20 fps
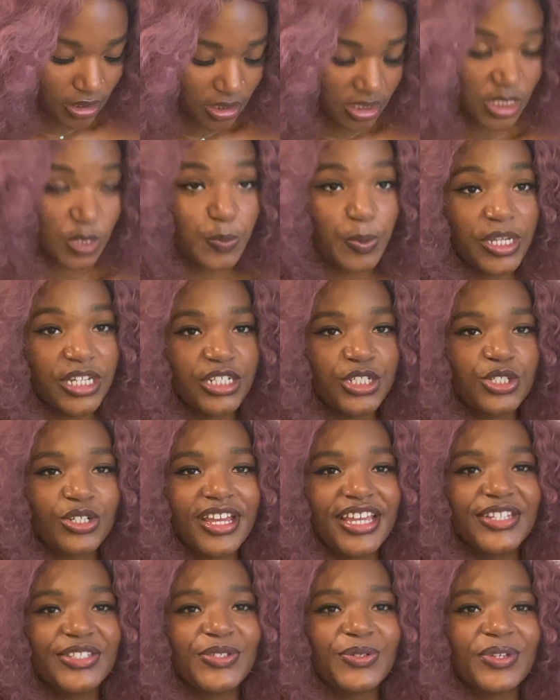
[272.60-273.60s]
spirits
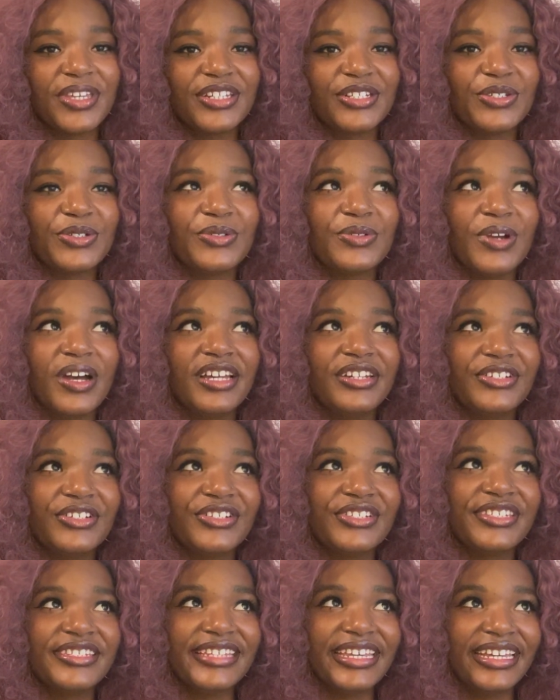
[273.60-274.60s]
trying to get you to
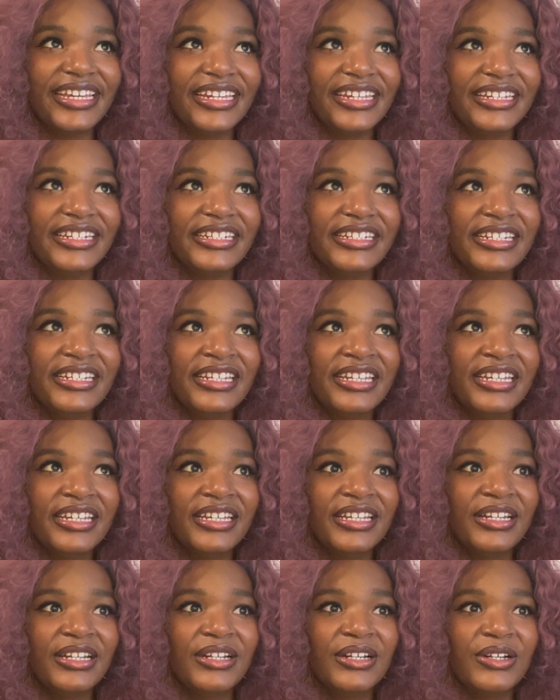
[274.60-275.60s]
understand
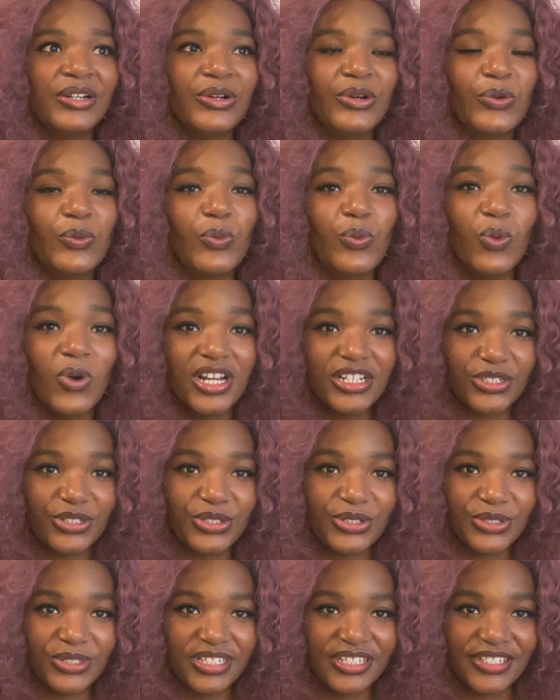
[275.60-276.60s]
what
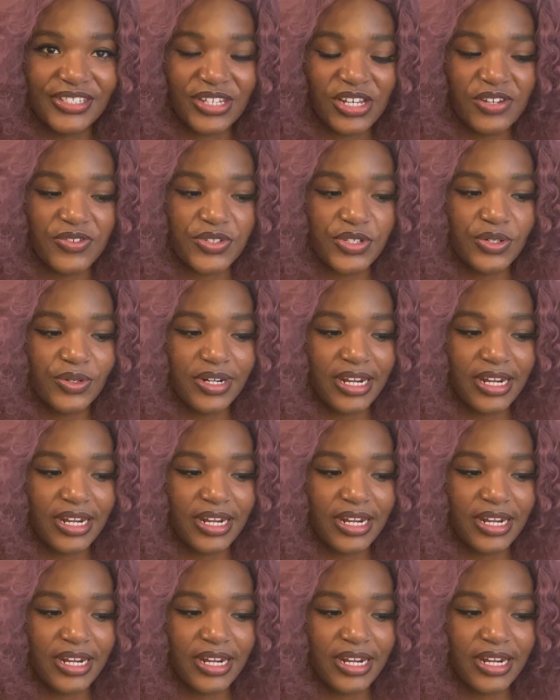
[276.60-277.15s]
truly serves you.